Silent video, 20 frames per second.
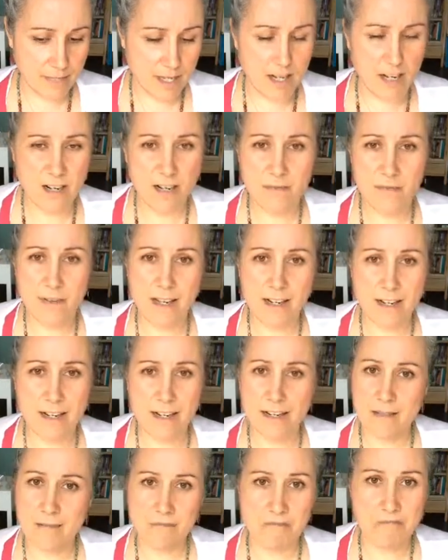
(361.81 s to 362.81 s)
don't know why I
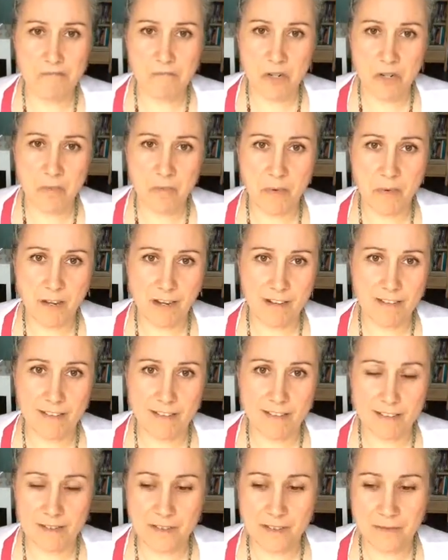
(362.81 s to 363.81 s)
didn't put them away or
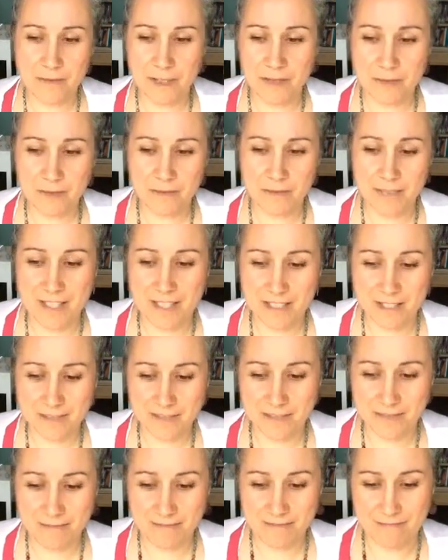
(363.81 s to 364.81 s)
clear them. I normally
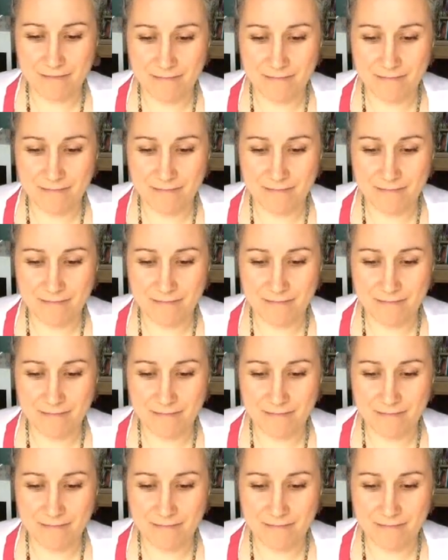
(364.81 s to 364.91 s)
do.